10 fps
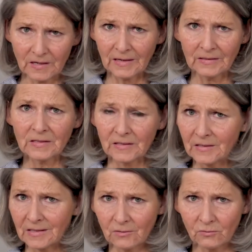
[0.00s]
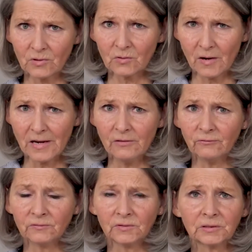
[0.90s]
And of course, start at
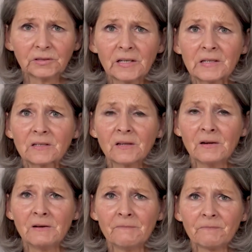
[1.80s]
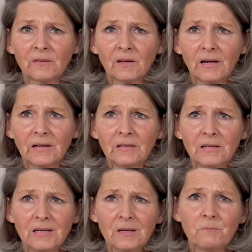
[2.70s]
that point to help. That means
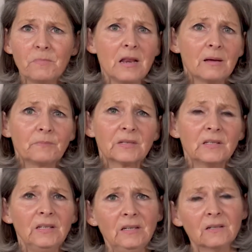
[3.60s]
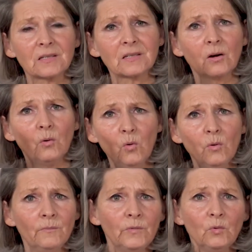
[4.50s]
epilepsy is only the
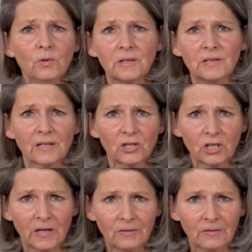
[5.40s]
appearance up there.